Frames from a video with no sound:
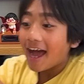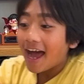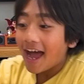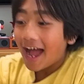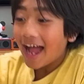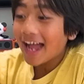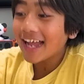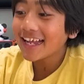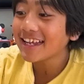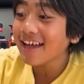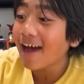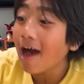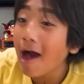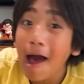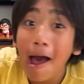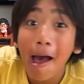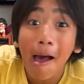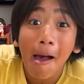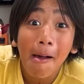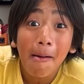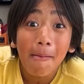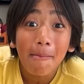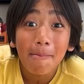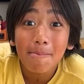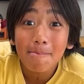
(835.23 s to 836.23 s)
I
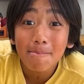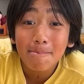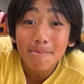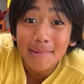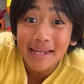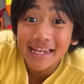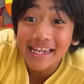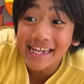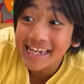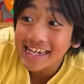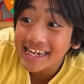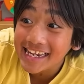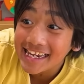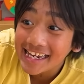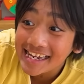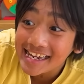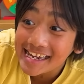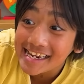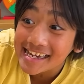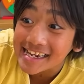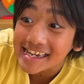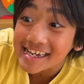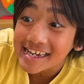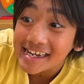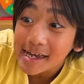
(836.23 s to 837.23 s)
got
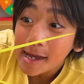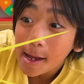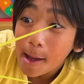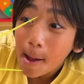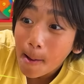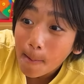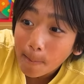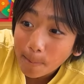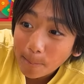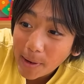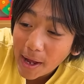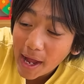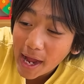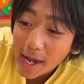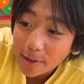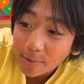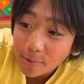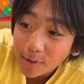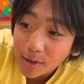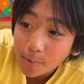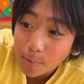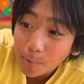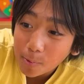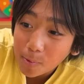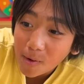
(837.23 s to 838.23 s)
me!
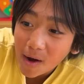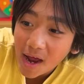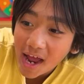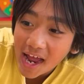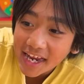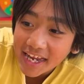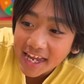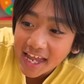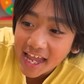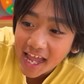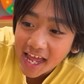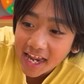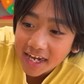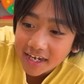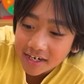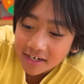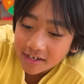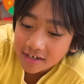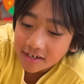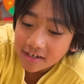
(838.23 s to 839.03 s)
Pirate Ryan!